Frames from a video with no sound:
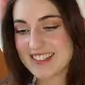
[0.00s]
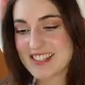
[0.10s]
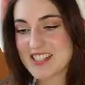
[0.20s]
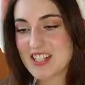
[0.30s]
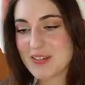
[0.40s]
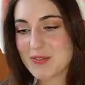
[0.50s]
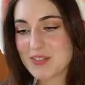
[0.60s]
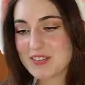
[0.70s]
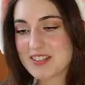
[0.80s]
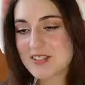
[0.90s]
Like she
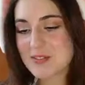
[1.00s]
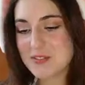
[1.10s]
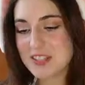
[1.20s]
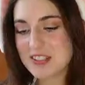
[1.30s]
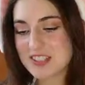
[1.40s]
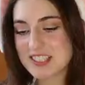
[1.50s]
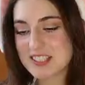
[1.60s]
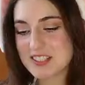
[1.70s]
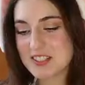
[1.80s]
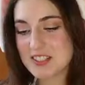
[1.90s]
feels inferior
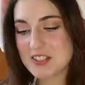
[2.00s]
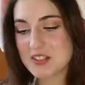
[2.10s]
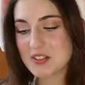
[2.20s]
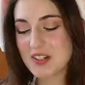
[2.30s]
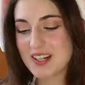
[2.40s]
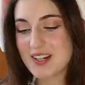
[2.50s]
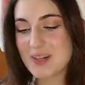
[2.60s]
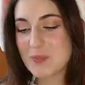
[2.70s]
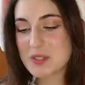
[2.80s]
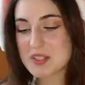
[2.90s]
to you,
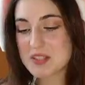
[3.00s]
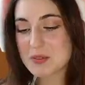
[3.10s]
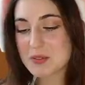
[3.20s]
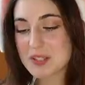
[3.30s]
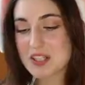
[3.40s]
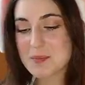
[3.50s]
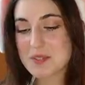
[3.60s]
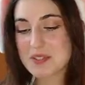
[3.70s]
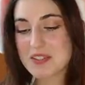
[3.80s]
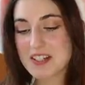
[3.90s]
but you look up
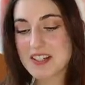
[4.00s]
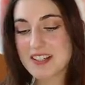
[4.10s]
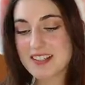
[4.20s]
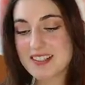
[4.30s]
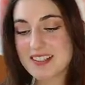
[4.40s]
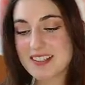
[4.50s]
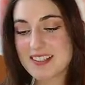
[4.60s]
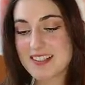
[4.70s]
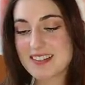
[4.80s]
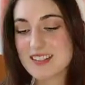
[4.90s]
to her.
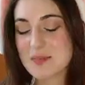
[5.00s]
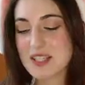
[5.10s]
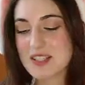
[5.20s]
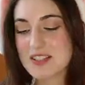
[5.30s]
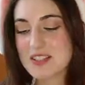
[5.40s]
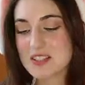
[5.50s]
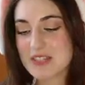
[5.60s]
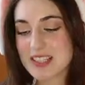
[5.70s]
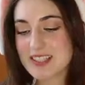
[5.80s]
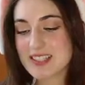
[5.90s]
That's because you
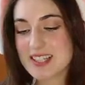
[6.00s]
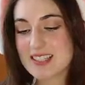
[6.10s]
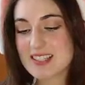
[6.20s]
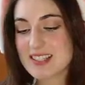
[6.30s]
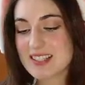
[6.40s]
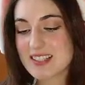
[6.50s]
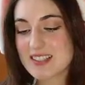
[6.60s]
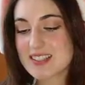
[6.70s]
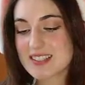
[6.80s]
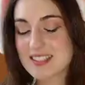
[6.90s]
recognize that
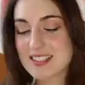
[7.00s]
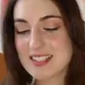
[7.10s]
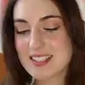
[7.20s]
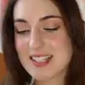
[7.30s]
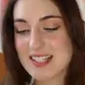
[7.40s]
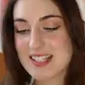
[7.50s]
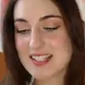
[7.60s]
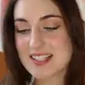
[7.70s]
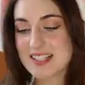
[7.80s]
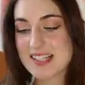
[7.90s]
there's
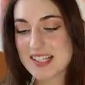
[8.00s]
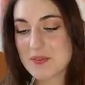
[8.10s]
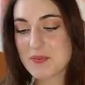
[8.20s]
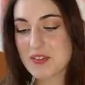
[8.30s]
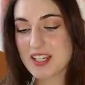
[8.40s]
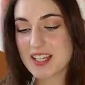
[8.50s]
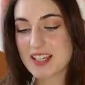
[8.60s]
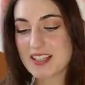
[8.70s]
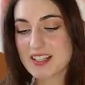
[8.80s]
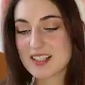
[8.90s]

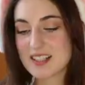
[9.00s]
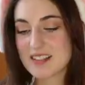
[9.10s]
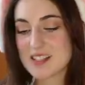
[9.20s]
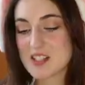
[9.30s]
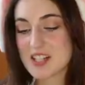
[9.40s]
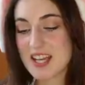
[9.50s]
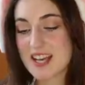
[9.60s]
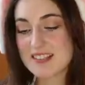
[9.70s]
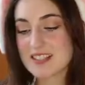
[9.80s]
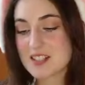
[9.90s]
something that she
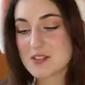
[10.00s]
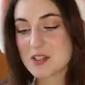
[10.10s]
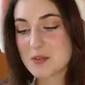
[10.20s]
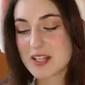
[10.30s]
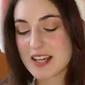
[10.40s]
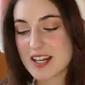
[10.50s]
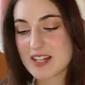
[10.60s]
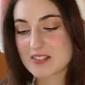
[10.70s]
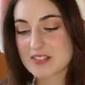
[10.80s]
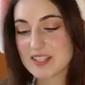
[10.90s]
has that you don't
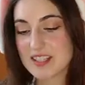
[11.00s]
have,